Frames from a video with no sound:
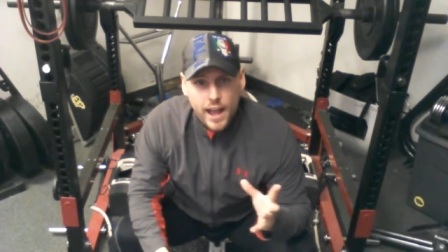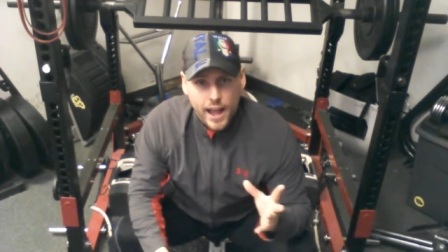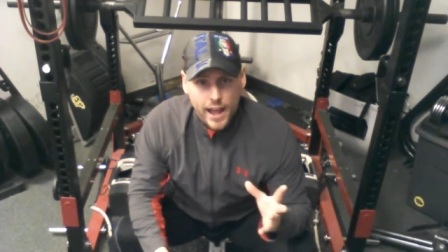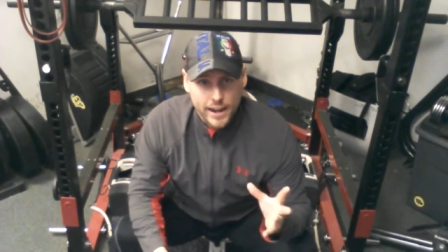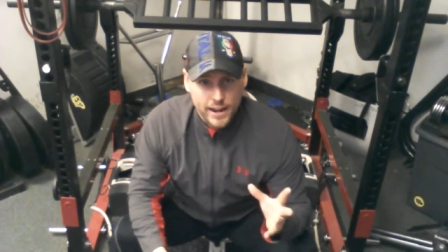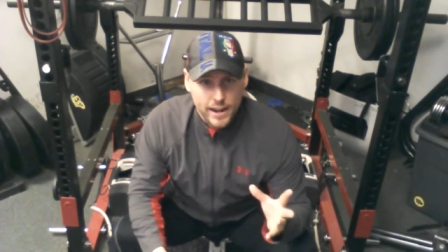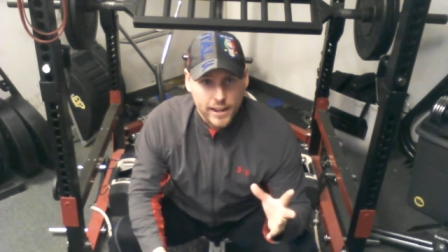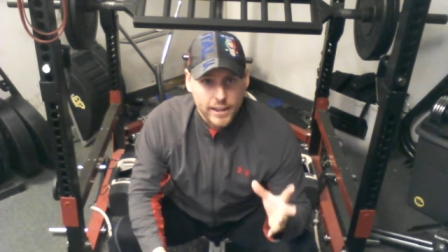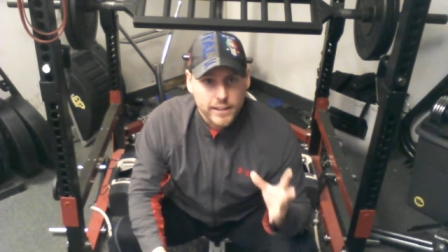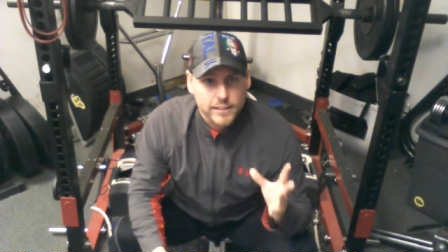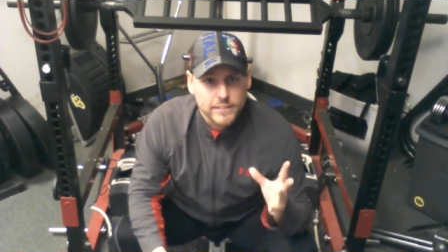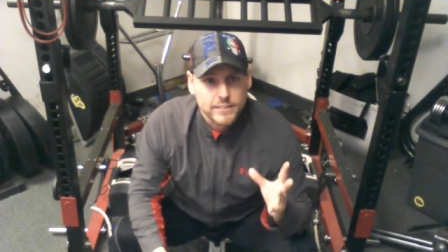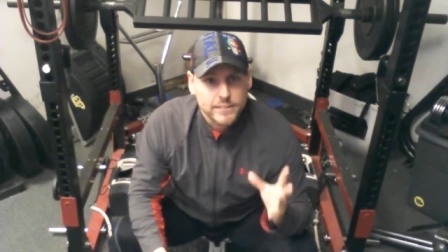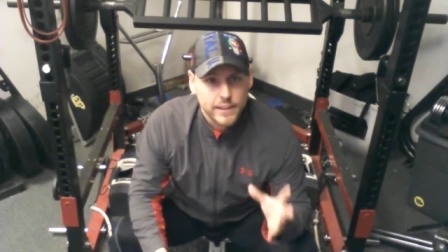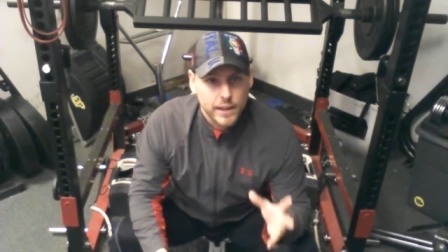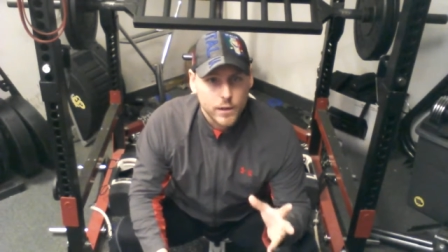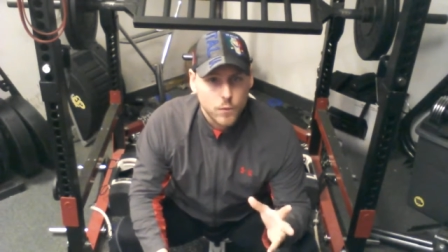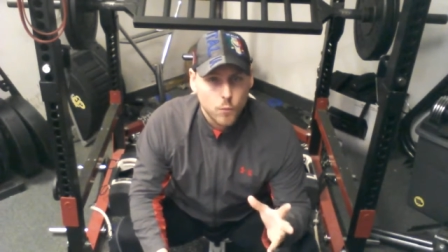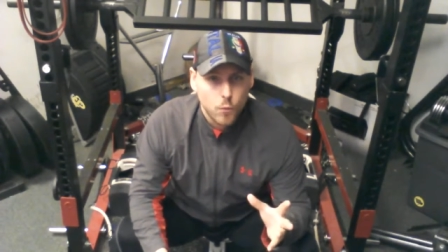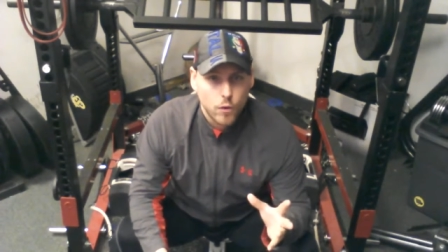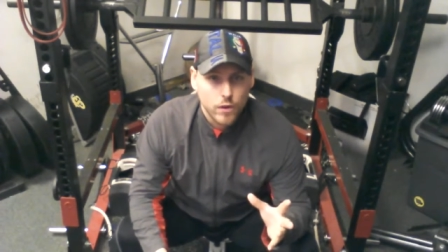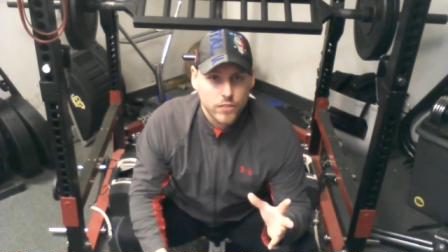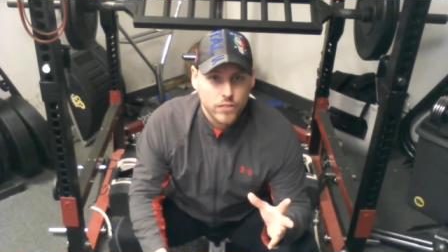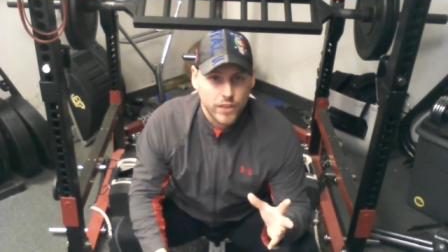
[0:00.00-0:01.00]
and I could say
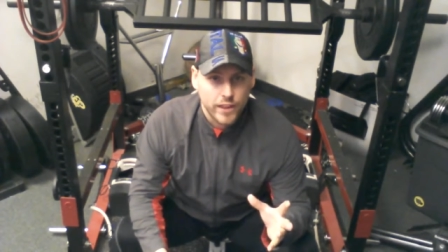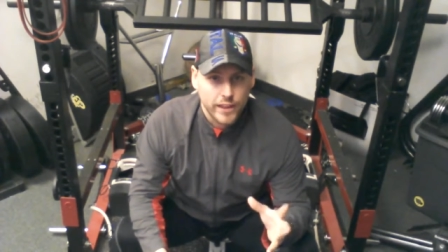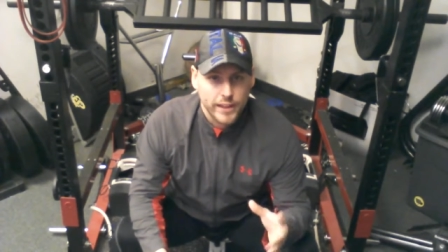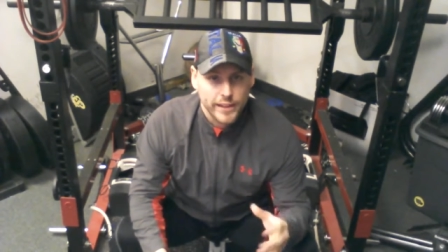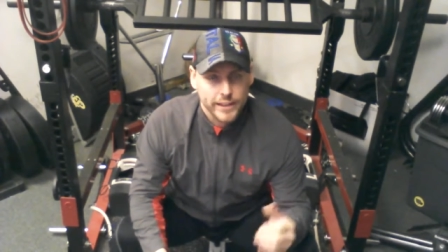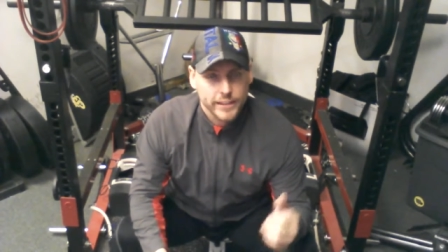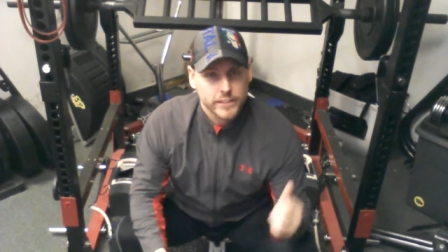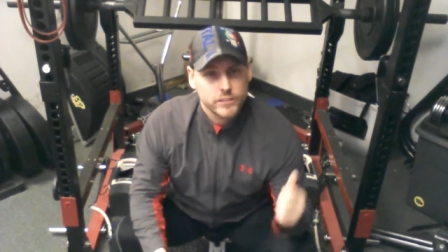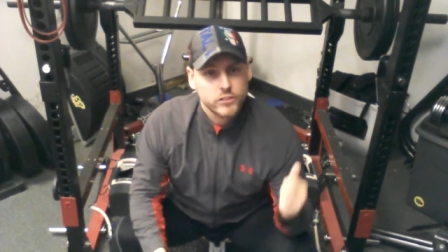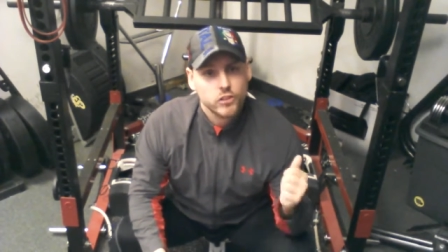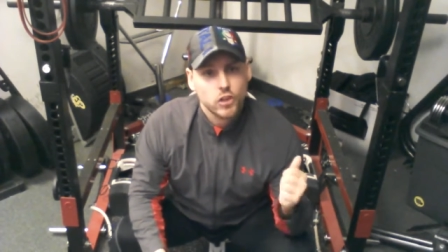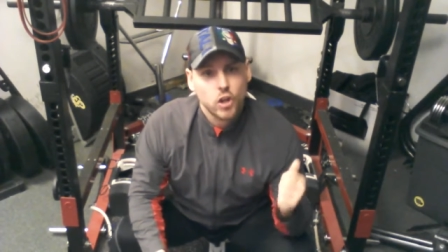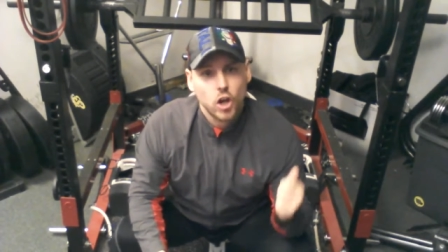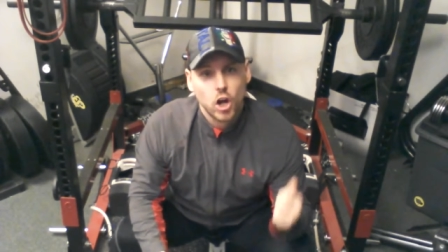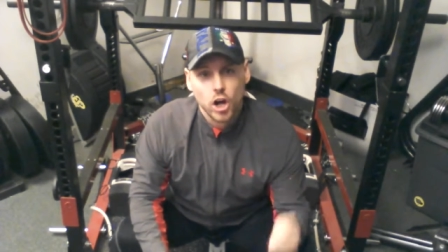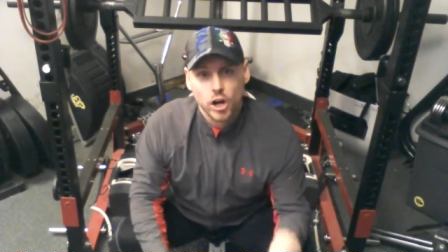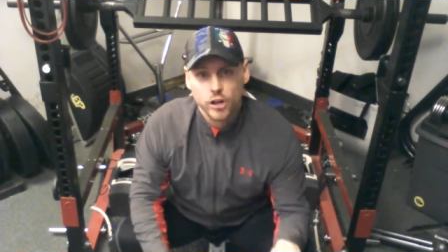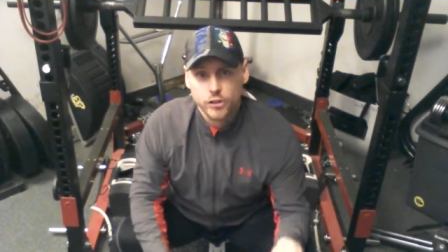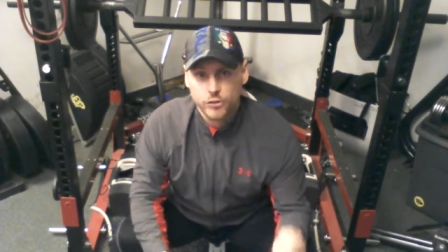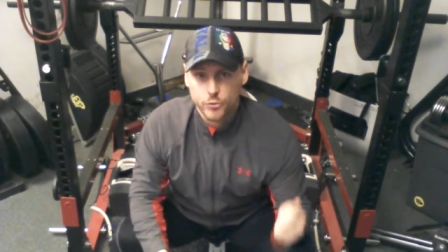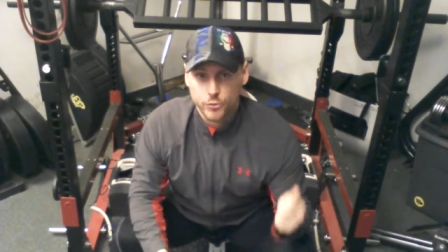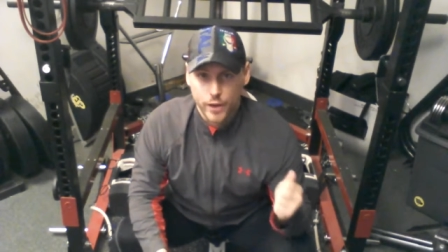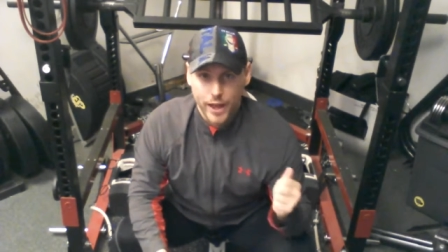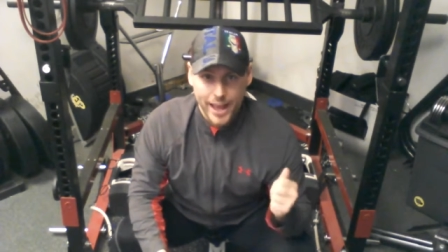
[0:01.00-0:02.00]
one thing: it's
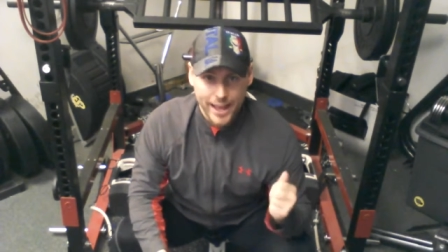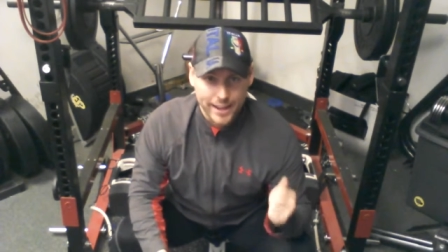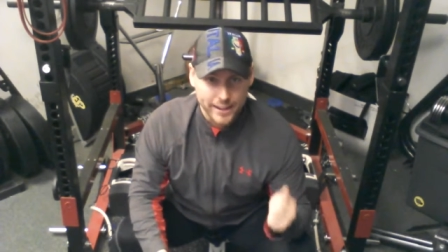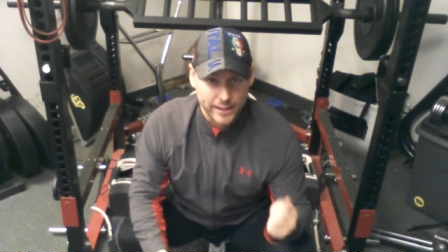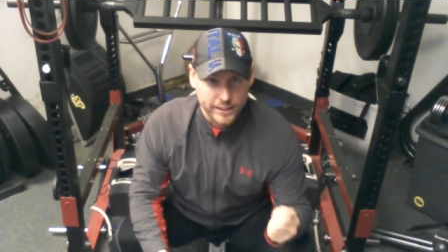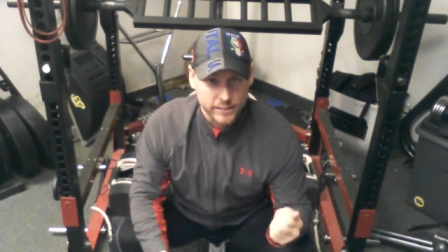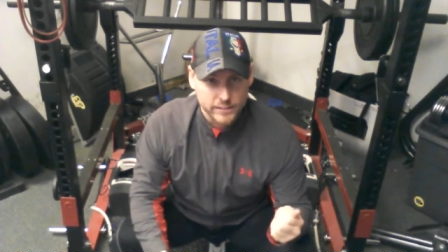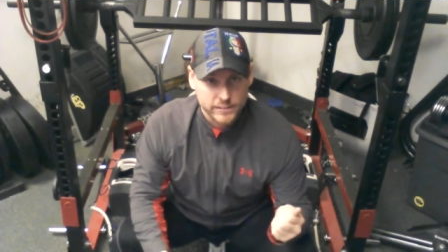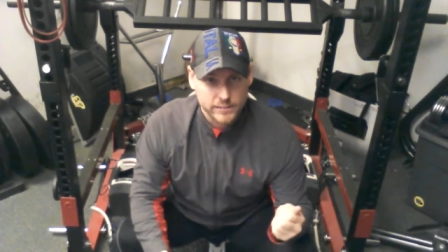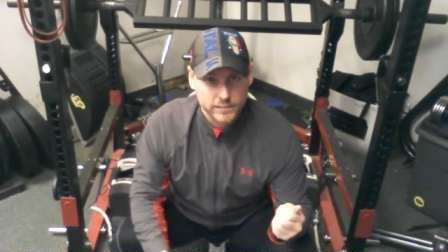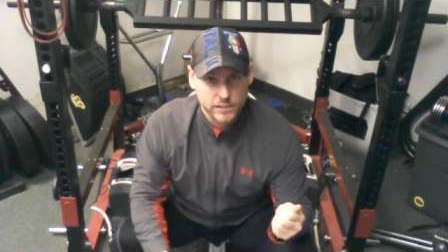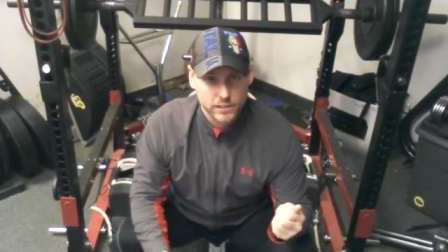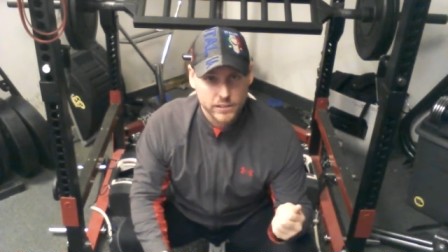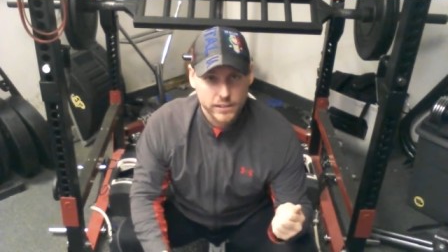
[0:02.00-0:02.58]
hard to edit.